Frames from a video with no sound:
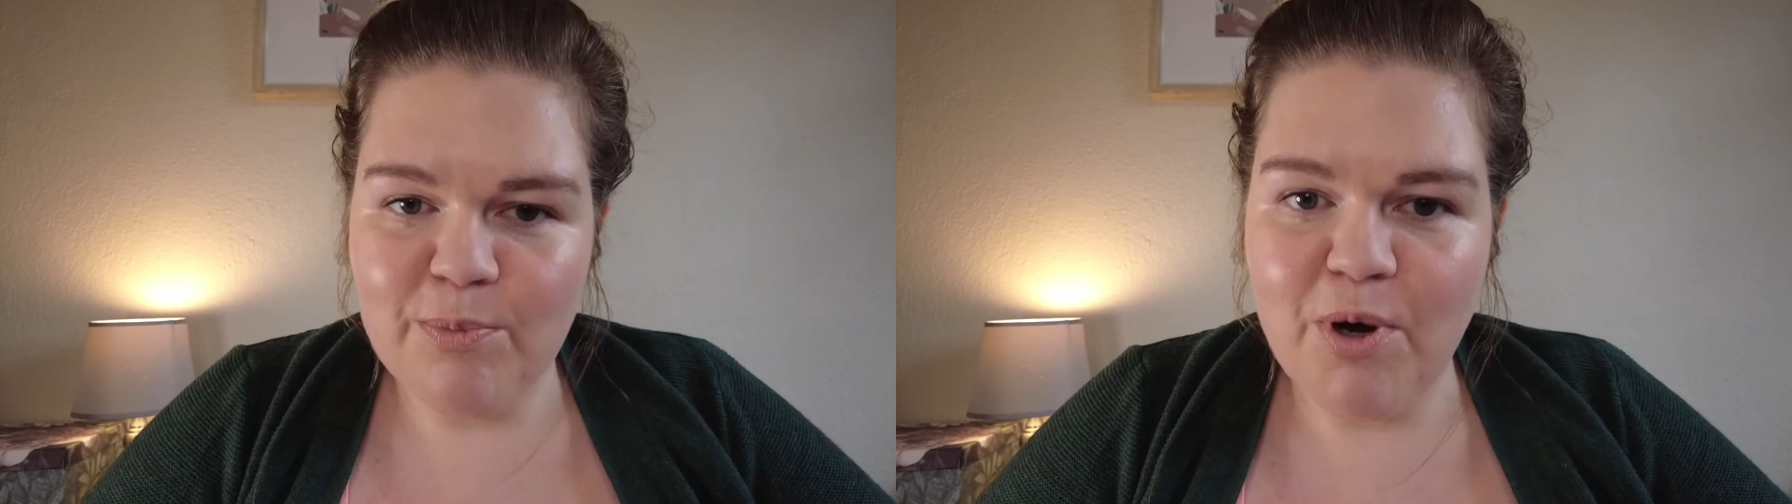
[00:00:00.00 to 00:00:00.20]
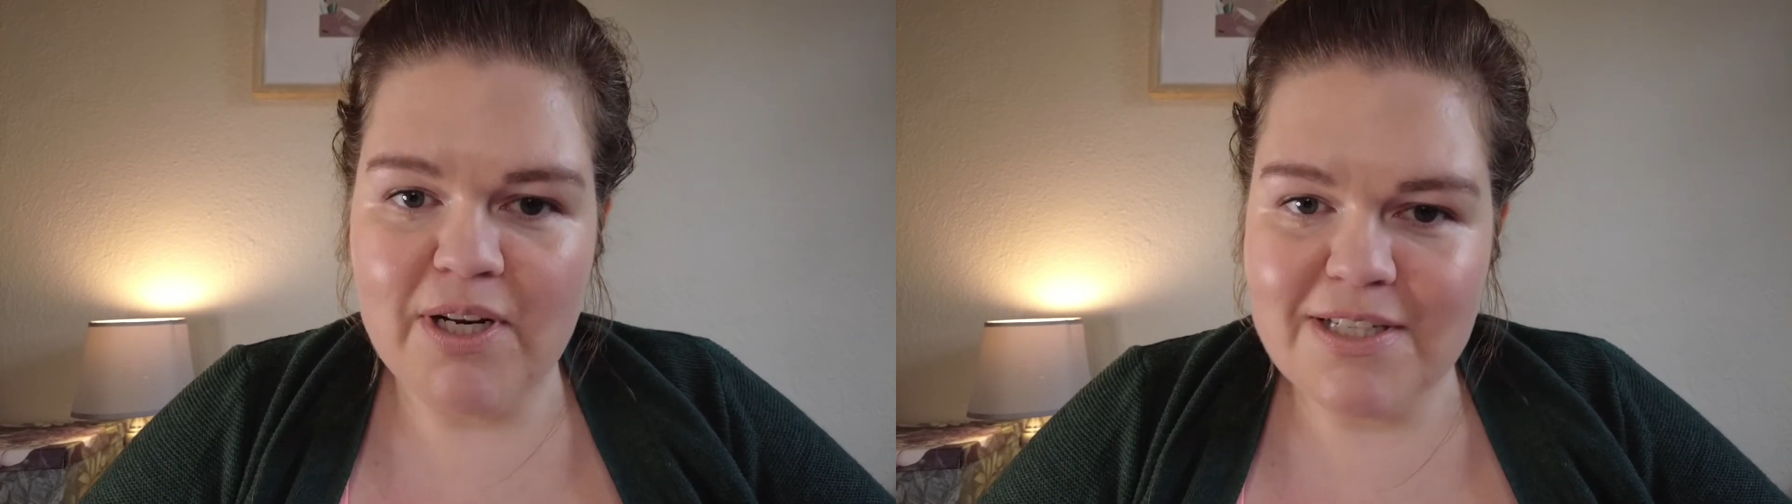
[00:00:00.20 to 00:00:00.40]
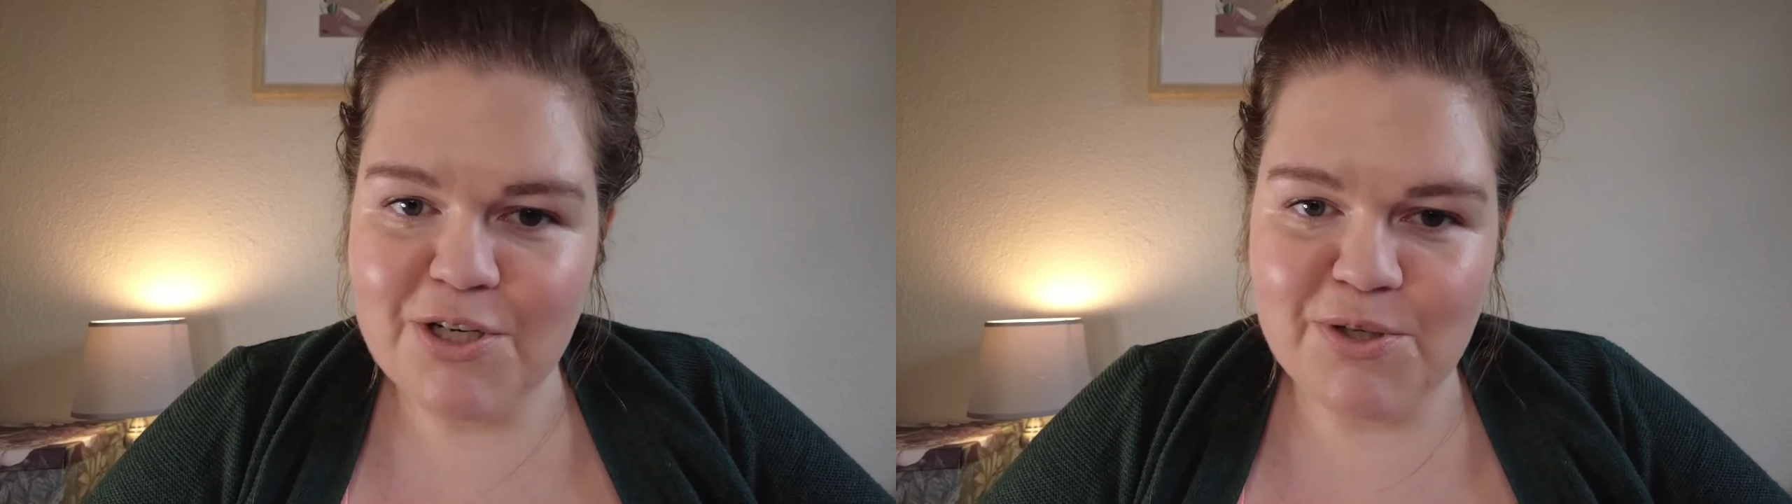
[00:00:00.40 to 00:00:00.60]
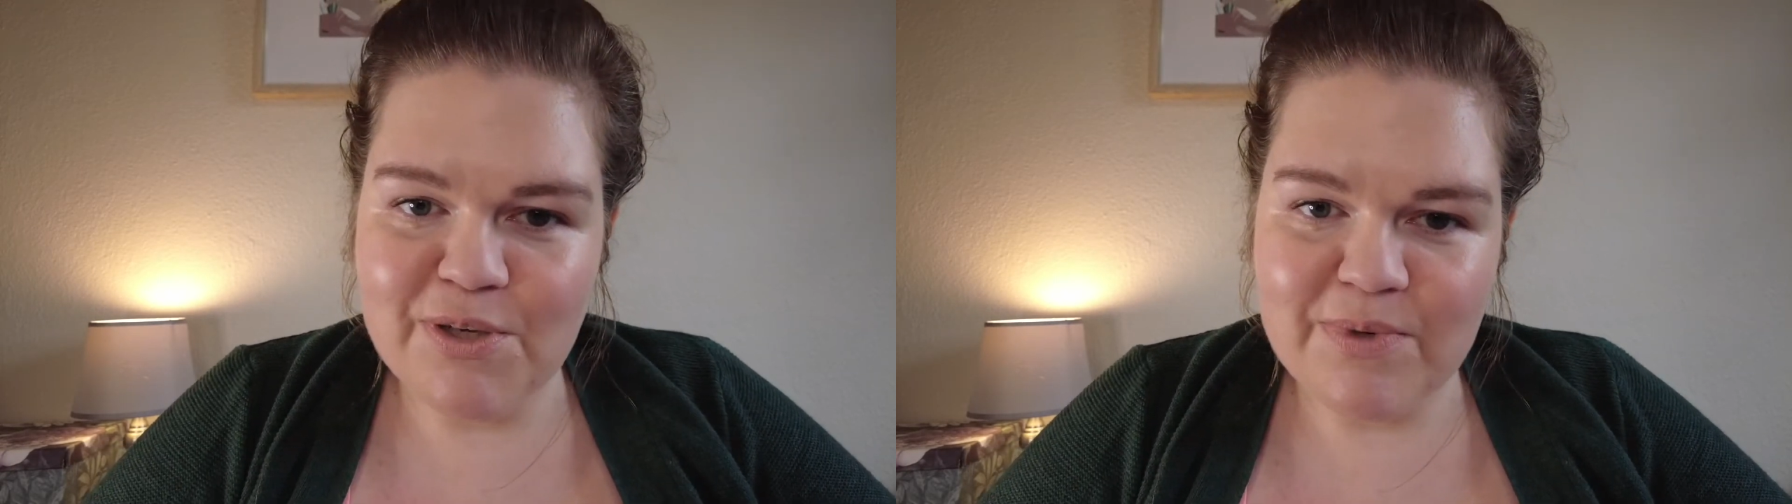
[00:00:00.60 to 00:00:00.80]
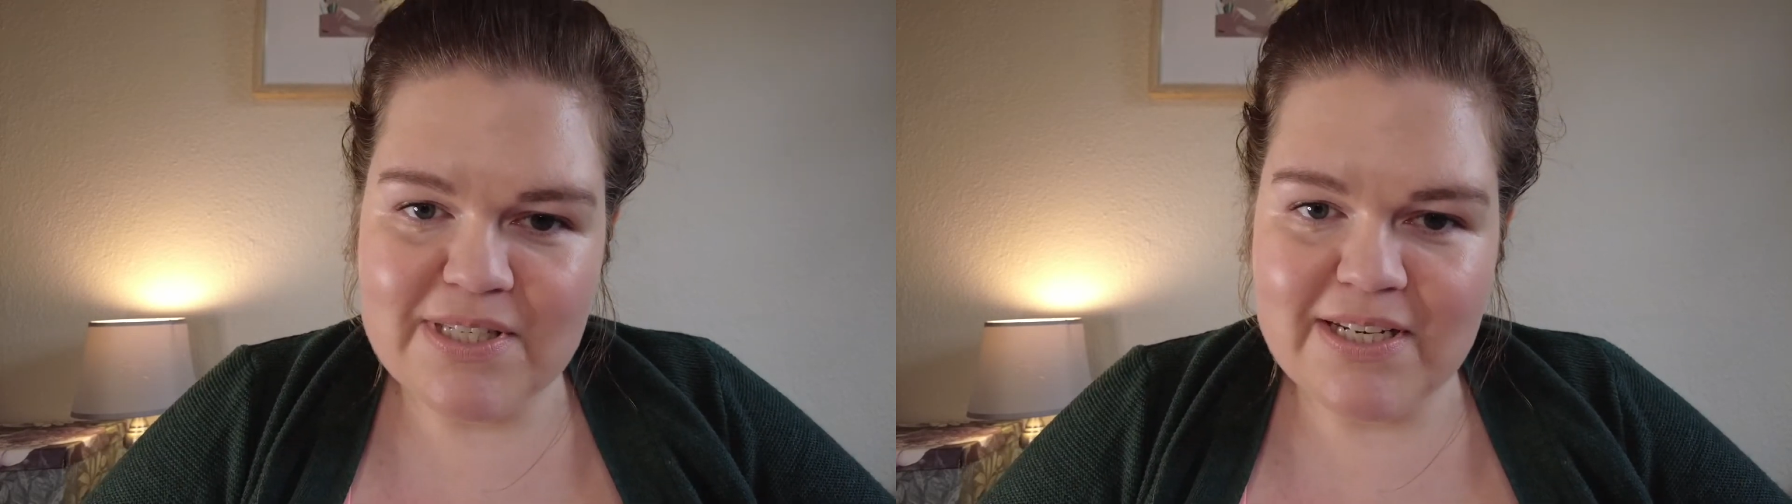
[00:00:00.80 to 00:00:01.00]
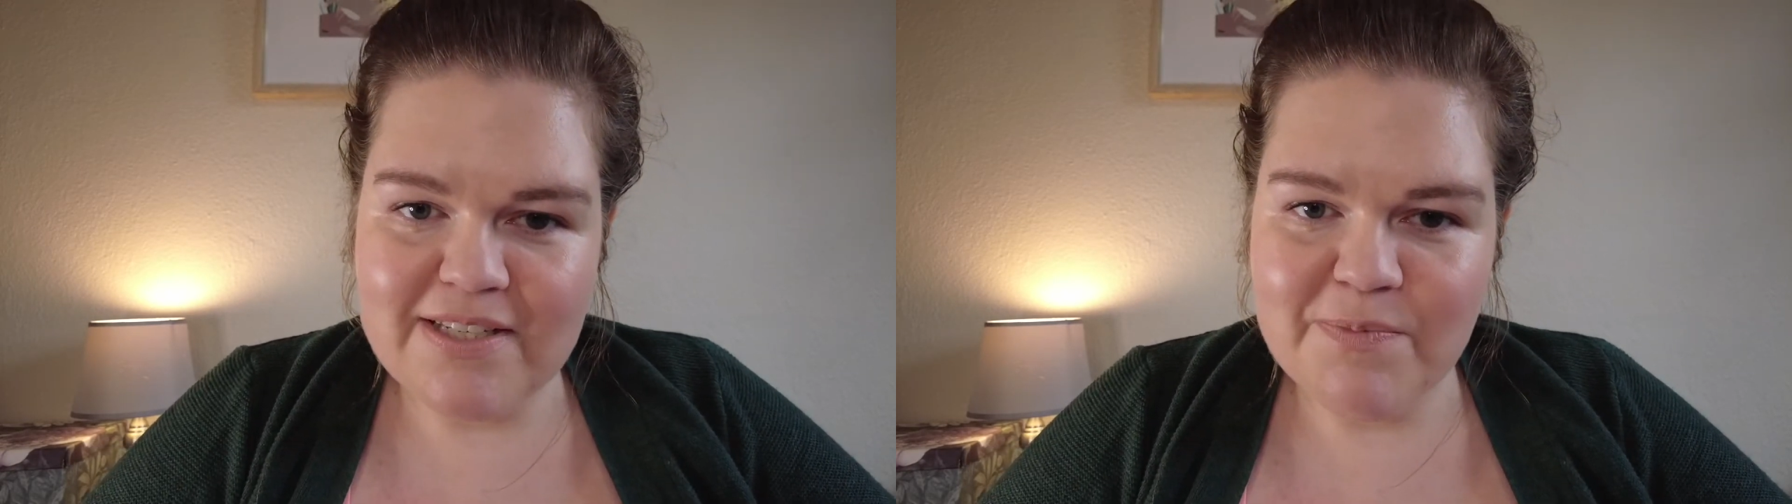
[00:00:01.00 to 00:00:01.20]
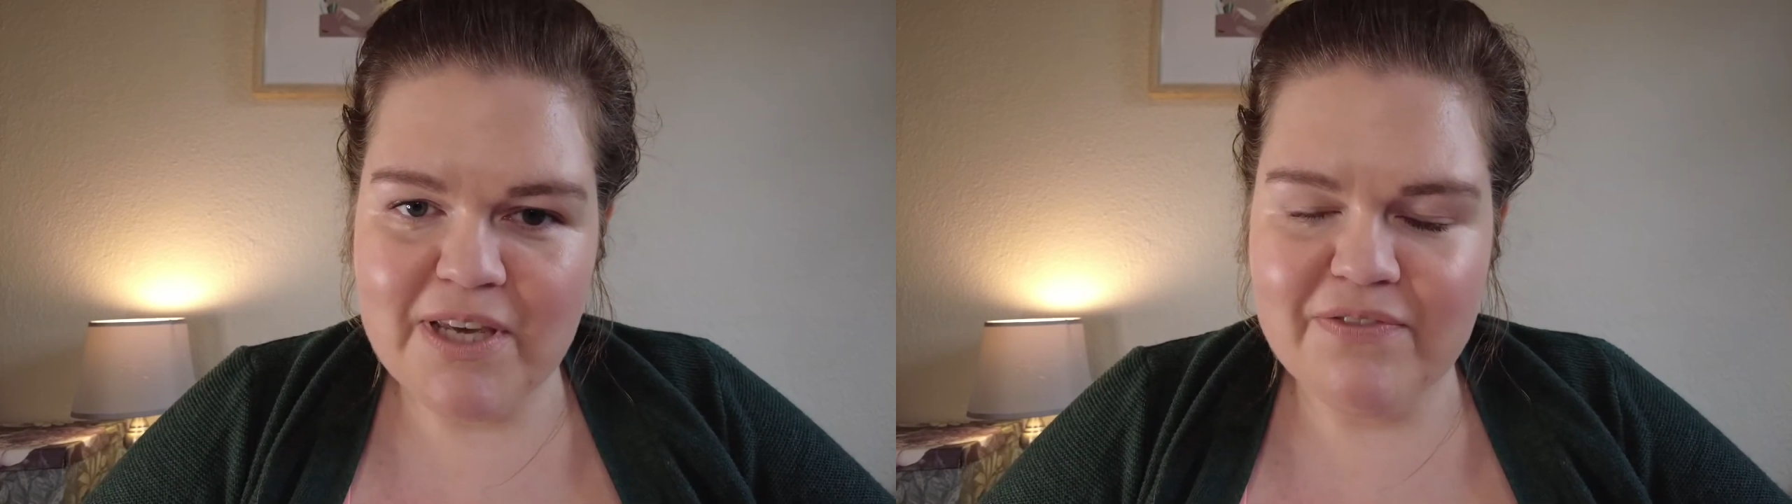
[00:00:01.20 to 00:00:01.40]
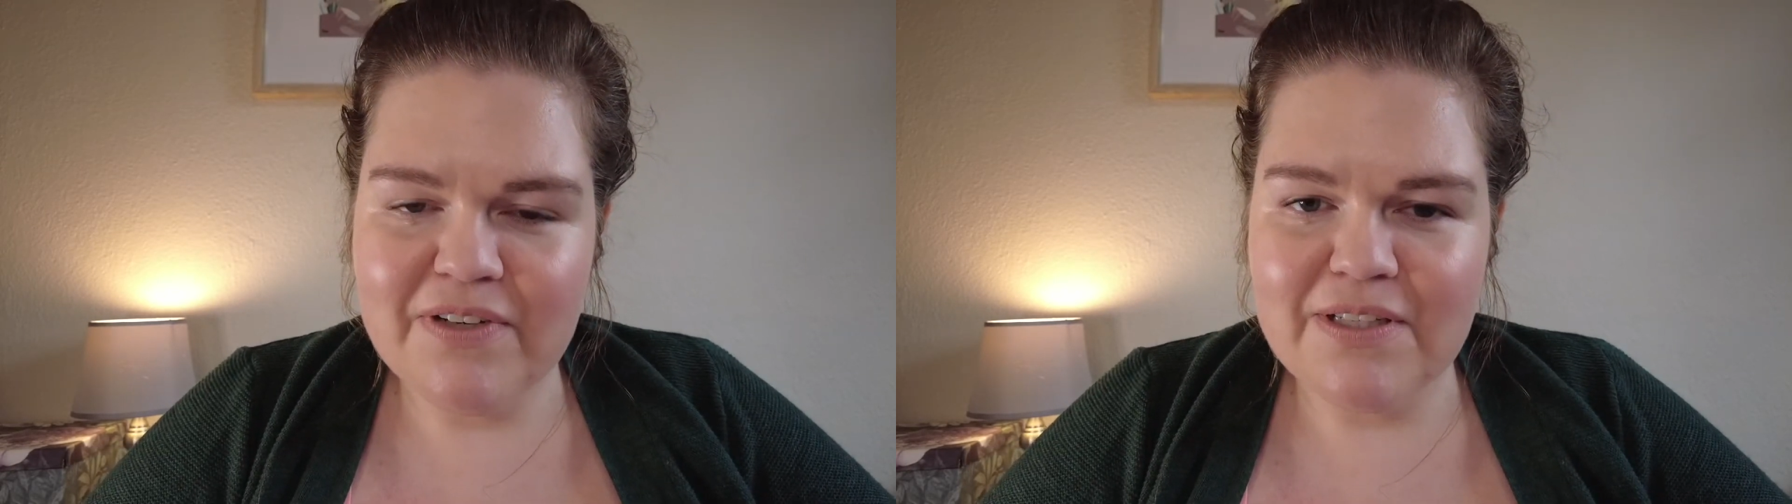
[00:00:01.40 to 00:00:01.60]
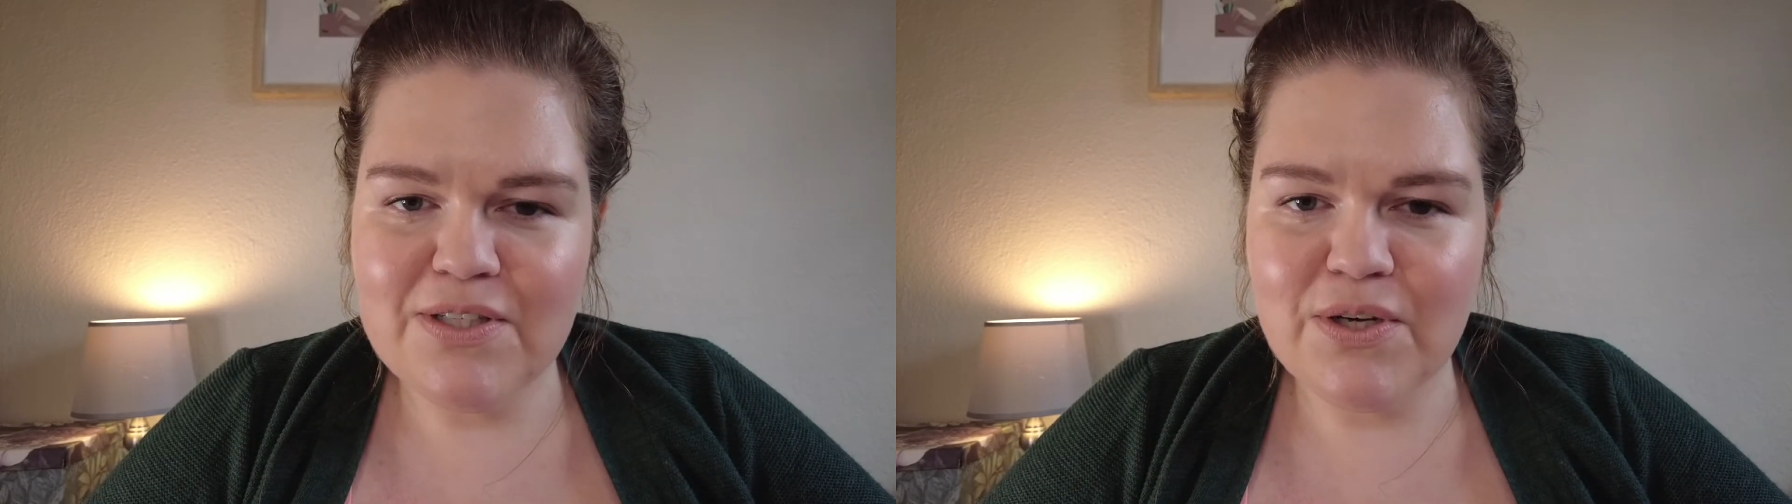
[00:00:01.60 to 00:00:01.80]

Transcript: product I knew there wasn't SPF in it,